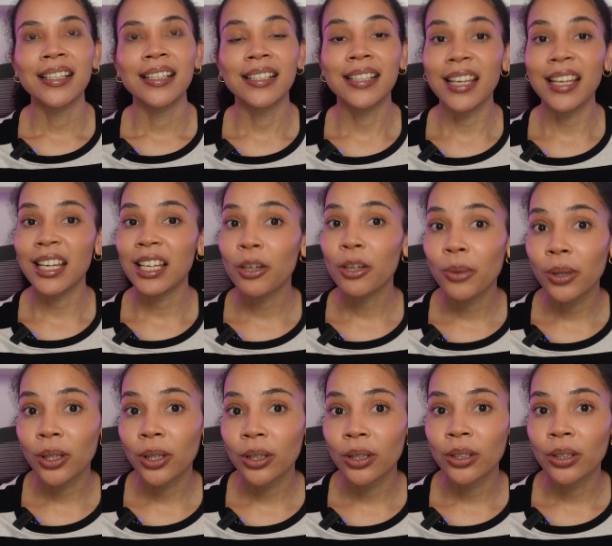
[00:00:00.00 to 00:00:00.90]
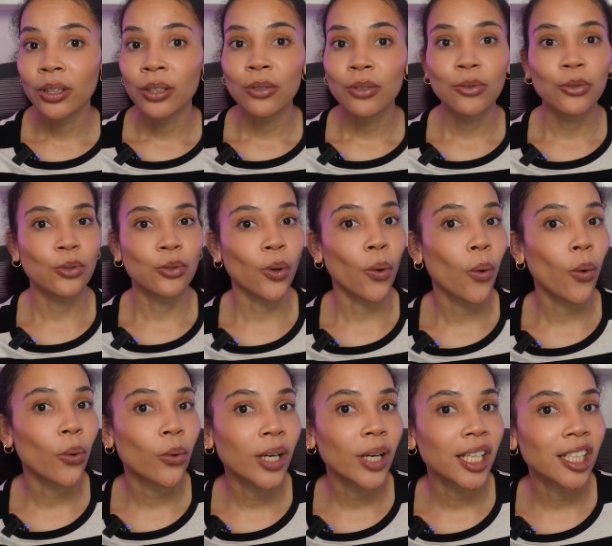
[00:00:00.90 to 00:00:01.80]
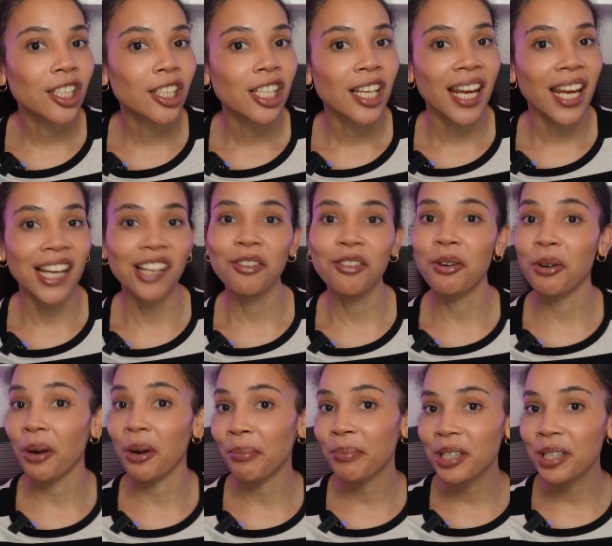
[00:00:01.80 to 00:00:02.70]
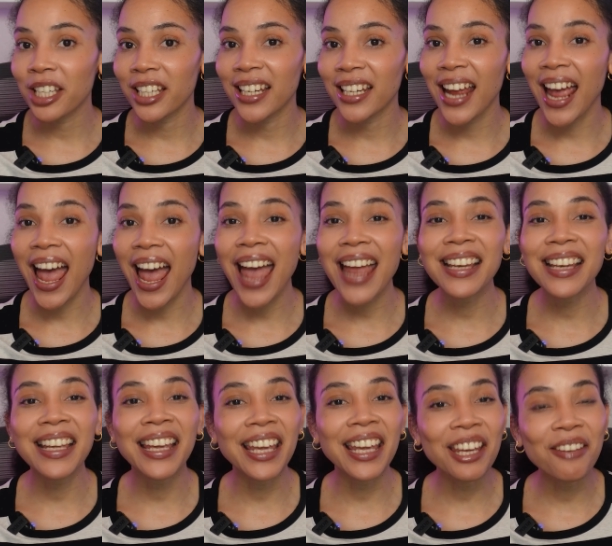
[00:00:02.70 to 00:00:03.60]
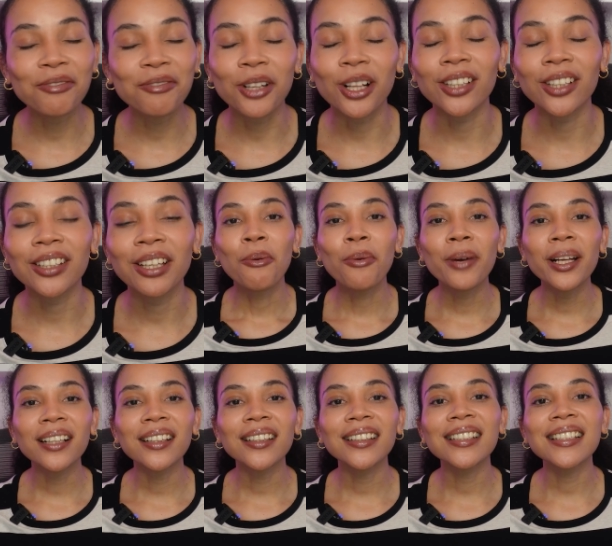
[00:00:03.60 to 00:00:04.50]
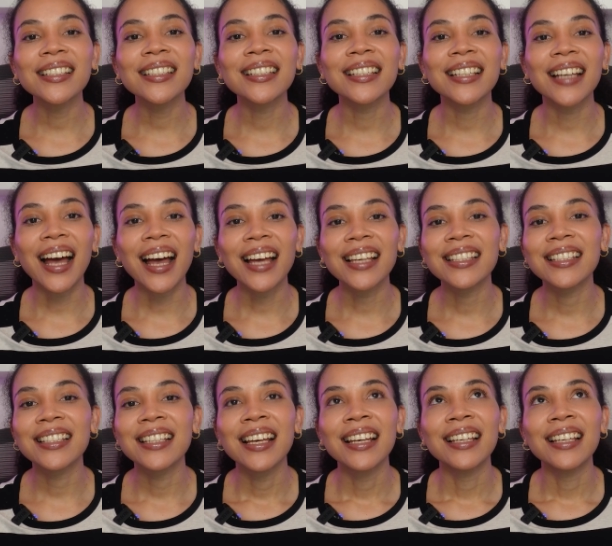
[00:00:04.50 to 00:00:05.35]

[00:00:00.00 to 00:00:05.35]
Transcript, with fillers: SQL, storage, encryption, and Key Vault. We'll discuss